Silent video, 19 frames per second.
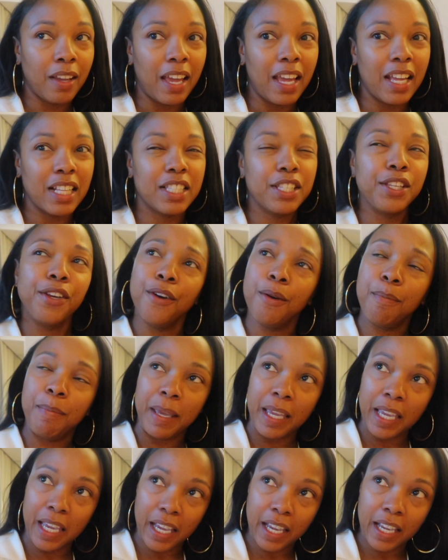it's
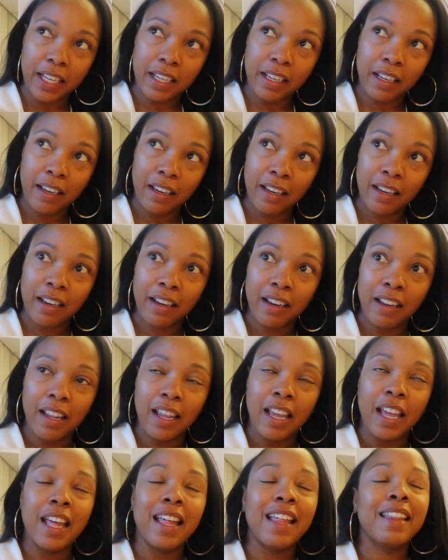European.
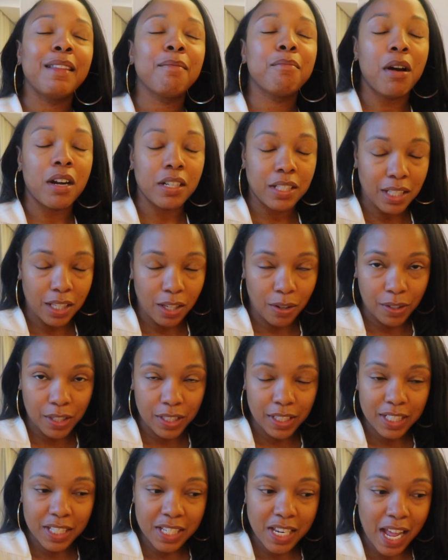Barcelona
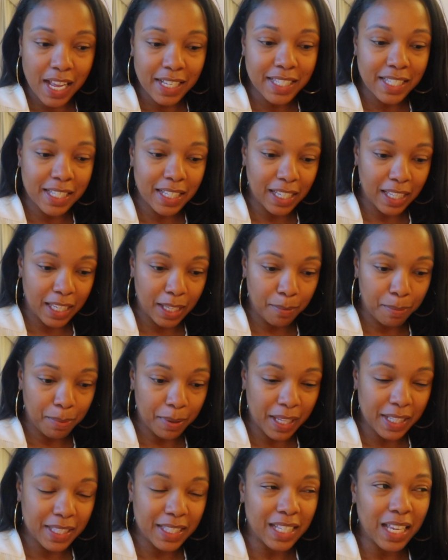does not sleep.
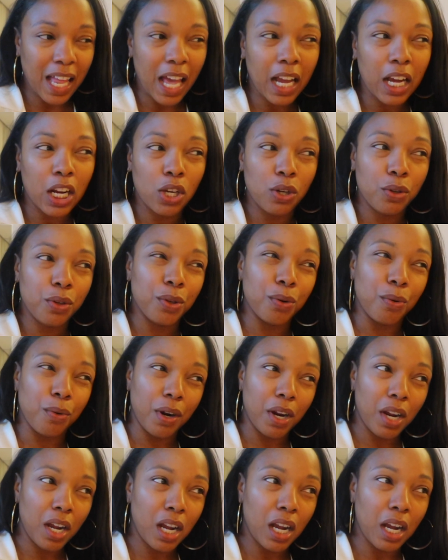It's like a New
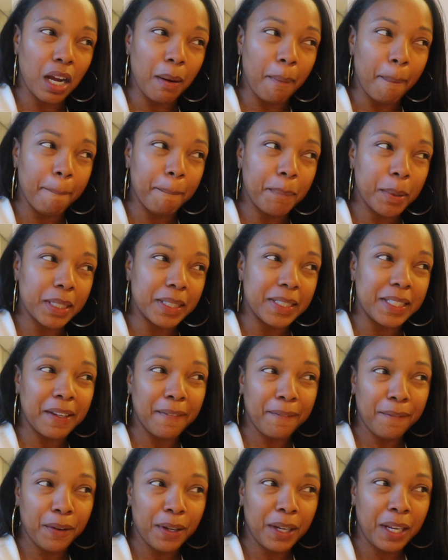York, but
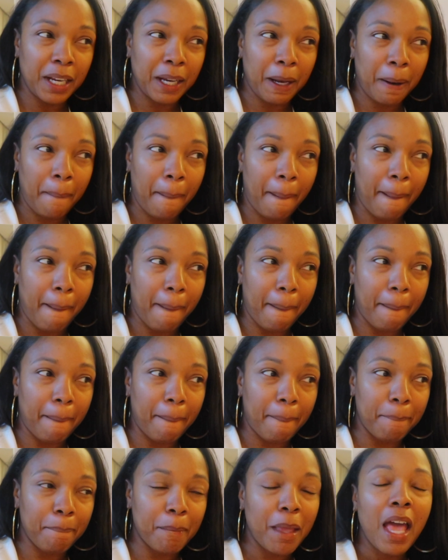different.
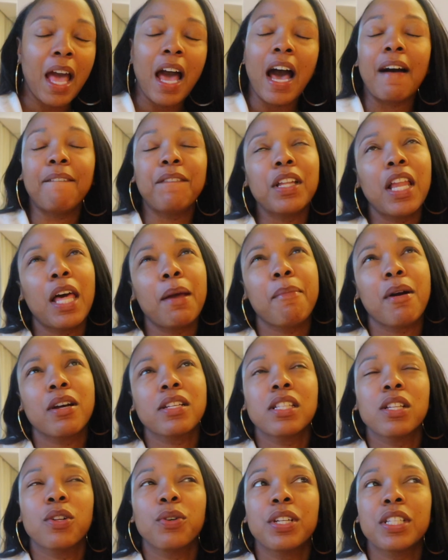Um, I feel like
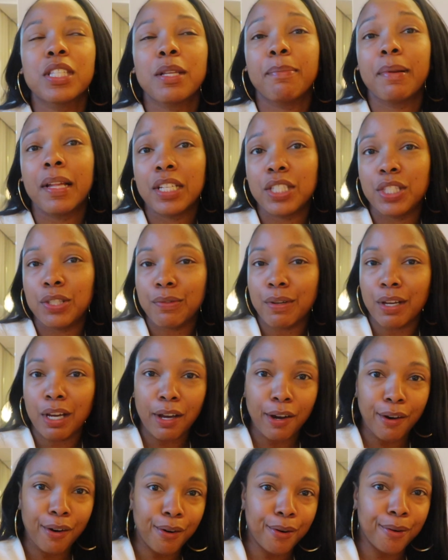Barcelona is a place you can
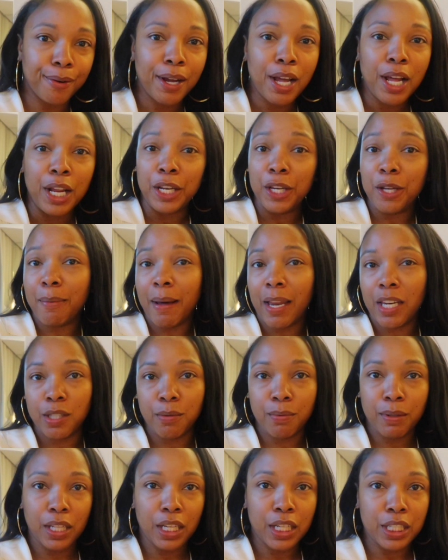go. Nobody's
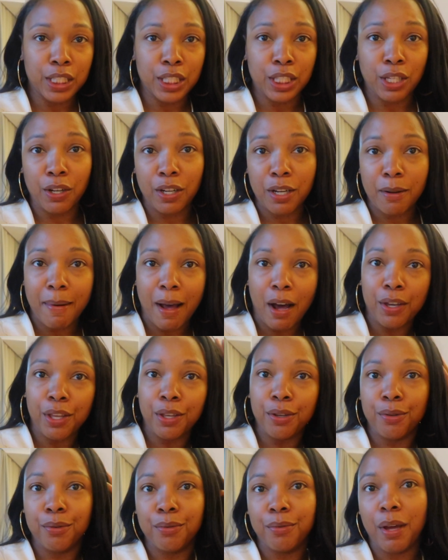really concerned about
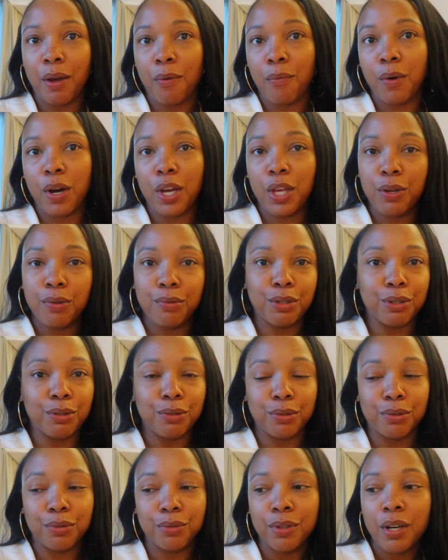you and what you
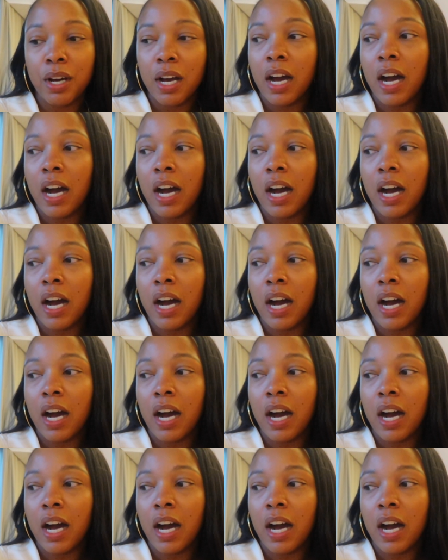do